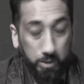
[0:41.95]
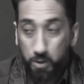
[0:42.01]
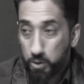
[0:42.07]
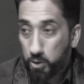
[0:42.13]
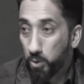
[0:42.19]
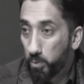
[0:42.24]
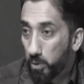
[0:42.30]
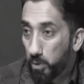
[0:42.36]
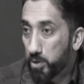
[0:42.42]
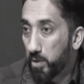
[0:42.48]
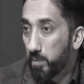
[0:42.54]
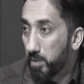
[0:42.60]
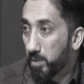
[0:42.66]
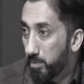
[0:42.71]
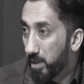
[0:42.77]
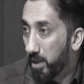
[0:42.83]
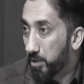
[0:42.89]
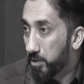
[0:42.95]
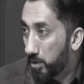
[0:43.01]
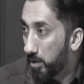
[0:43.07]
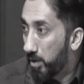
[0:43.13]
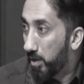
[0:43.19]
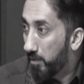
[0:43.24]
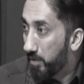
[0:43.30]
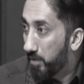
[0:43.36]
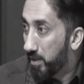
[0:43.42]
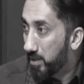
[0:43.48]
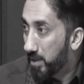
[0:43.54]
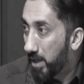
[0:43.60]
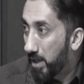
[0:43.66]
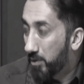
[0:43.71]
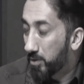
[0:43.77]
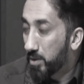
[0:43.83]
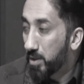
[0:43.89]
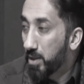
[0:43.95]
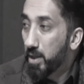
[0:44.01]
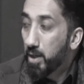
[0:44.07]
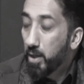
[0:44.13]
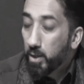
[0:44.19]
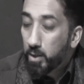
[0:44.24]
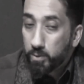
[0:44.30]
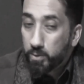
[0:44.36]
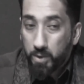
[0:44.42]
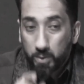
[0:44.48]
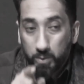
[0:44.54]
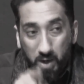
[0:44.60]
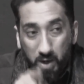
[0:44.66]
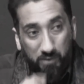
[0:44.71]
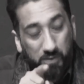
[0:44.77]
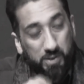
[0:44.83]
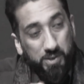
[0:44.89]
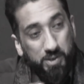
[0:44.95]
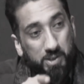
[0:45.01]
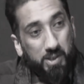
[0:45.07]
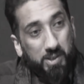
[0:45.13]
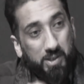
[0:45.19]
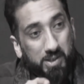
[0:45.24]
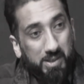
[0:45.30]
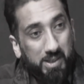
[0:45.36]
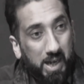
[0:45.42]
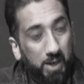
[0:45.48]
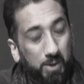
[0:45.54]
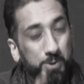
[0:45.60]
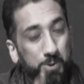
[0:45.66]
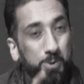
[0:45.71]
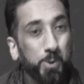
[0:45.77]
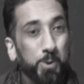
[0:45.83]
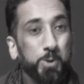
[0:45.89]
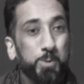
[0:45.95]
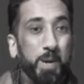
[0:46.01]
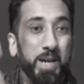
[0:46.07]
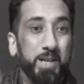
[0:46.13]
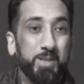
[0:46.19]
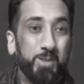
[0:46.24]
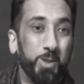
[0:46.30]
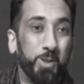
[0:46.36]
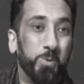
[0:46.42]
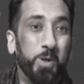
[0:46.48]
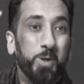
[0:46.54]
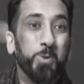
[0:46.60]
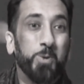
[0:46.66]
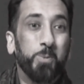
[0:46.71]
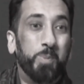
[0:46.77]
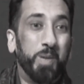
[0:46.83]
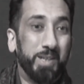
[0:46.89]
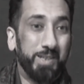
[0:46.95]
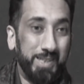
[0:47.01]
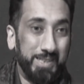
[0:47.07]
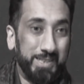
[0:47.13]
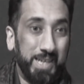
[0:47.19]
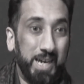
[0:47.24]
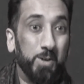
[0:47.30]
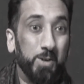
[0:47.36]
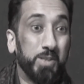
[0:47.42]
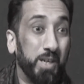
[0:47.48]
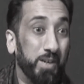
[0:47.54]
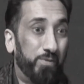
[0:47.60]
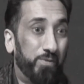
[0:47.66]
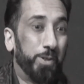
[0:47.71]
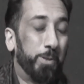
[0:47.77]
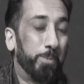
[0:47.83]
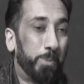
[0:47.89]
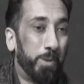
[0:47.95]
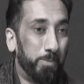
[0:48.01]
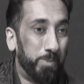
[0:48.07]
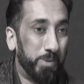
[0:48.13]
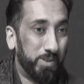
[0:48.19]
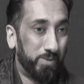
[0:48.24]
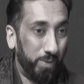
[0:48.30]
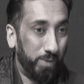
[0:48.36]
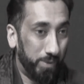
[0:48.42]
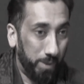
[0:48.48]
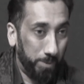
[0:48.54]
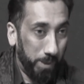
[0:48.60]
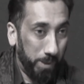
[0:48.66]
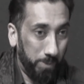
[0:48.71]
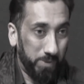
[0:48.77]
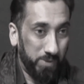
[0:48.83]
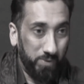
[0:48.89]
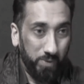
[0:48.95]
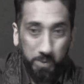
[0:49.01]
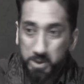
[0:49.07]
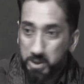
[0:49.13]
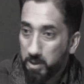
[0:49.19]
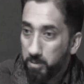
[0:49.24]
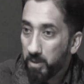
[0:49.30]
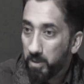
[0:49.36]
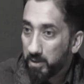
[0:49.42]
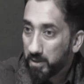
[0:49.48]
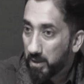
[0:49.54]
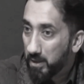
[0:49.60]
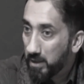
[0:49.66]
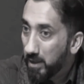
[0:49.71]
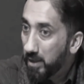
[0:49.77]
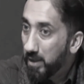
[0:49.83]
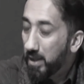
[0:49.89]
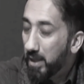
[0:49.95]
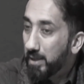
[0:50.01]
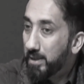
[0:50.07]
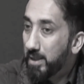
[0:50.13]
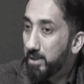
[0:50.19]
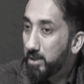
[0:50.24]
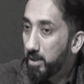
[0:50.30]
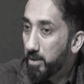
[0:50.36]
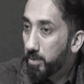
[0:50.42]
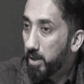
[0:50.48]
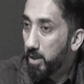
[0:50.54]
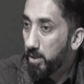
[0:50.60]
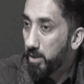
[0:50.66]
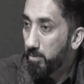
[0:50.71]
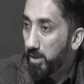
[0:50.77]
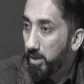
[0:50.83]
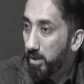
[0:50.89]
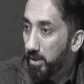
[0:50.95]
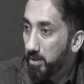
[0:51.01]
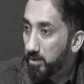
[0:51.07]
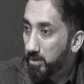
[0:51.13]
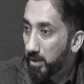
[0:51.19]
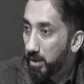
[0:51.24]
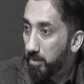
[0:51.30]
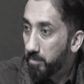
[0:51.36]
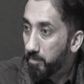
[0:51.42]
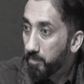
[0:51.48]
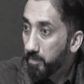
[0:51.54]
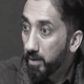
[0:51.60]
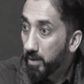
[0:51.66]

They should worship the master of this house. The reference to this house goes back to the one who built this house and for the purpose for which he built it, and that's Ibrahim alayhi salam.